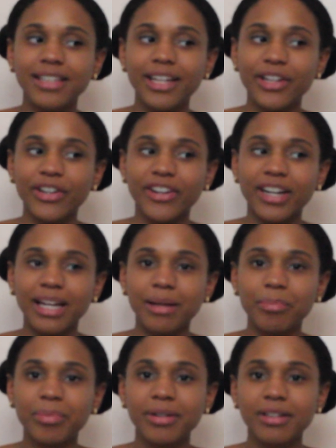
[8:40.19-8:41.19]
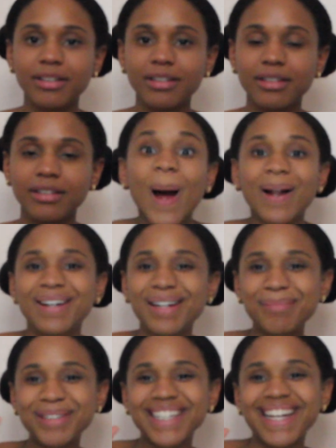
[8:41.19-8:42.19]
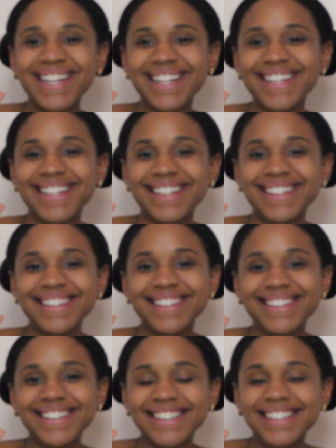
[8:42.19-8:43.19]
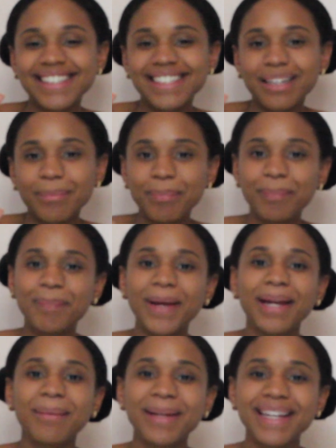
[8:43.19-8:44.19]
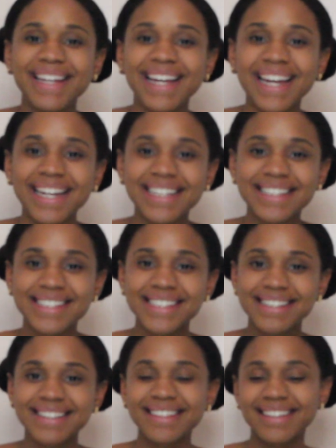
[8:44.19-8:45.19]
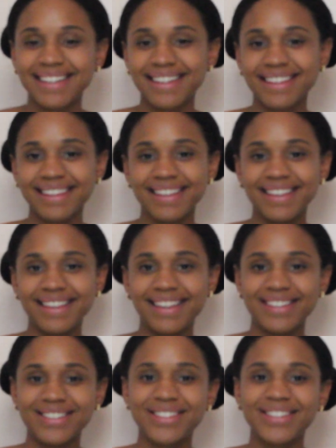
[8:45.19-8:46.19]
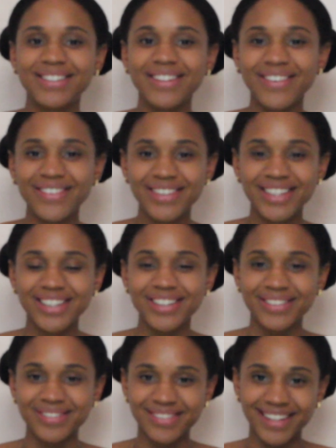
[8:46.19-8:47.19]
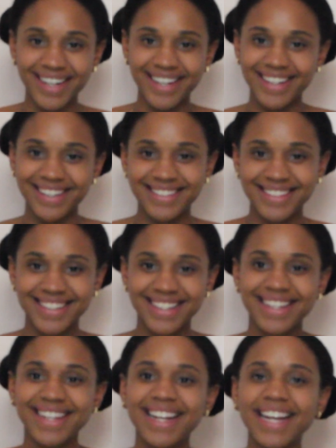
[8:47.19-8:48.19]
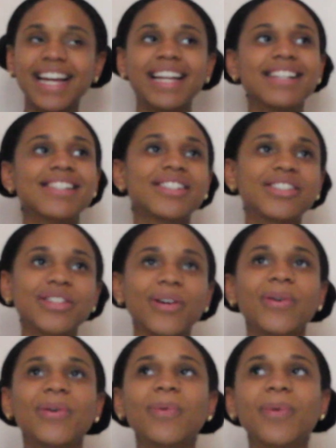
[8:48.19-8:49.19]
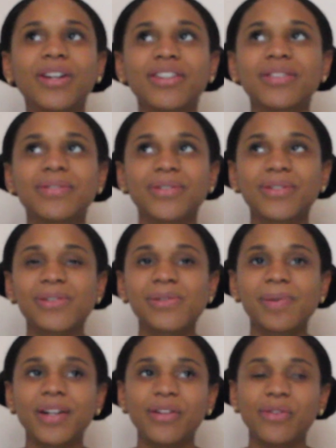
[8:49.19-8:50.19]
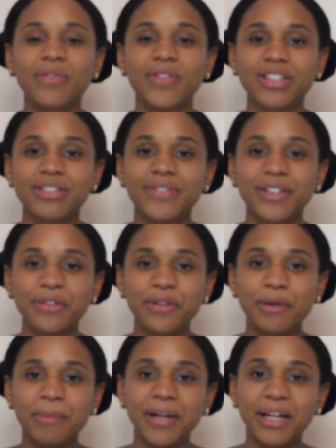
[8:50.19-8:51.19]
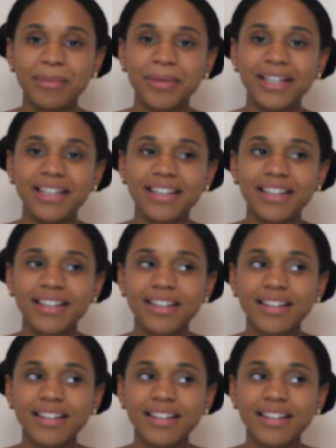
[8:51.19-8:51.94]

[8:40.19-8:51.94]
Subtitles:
in your hip. Number 10, baby kicks. They're so cute, right? It's so wonderful when you first feel your baby.